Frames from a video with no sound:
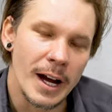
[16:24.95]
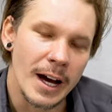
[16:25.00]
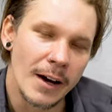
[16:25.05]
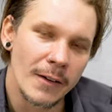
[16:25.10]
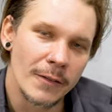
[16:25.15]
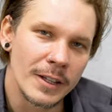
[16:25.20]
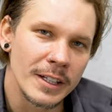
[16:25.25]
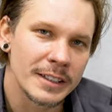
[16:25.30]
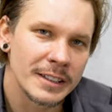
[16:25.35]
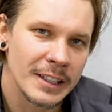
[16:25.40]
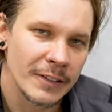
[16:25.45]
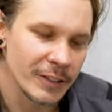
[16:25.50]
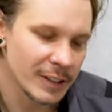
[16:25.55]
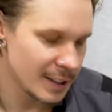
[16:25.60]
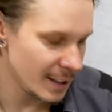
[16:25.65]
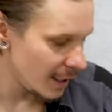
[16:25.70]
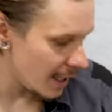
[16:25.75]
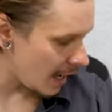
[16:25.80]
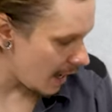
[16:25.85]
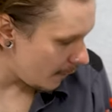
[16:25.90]
of the
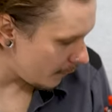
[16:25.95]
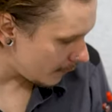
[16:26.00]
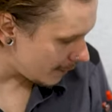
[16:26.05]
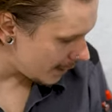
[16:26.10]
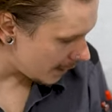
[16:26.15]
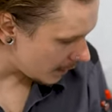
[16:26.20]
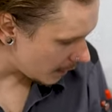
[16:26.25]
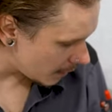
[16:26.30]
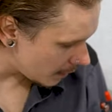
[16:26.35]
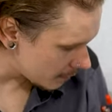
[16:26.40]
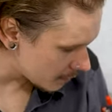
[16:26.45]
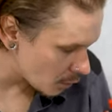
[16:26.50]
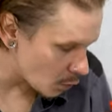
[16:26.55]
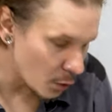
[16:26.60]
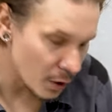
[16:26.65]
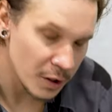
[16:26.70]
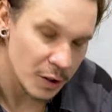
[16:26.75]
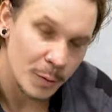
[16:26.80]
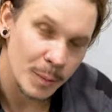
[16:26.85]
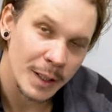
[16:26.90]
17FD is
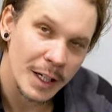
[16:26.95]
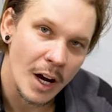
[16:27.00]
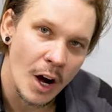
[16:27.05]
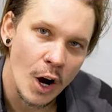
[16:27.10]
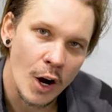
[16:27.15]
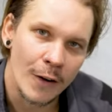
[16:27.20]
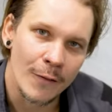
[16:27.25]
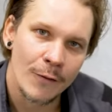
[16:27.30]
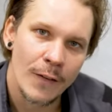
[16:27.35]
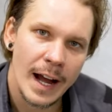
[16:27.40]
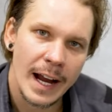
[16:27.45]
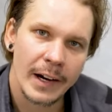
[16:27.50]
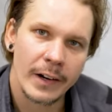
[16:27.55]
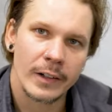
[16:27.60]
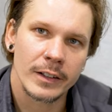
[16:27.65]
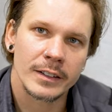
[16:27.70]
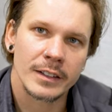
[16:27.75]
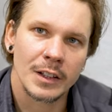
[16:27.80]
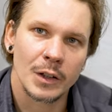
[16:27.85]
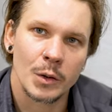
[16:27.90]
going to be our fire
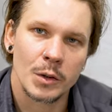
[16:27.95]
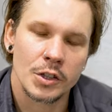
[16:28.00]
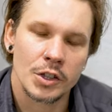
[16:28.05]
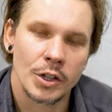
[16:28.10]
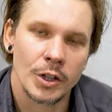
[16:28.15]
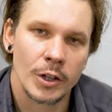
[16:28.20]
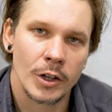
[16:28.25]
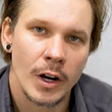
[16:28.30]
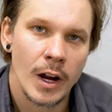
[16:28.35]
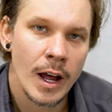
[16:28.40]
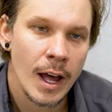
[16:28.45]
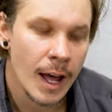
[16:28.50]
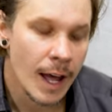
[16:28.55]
extinguisher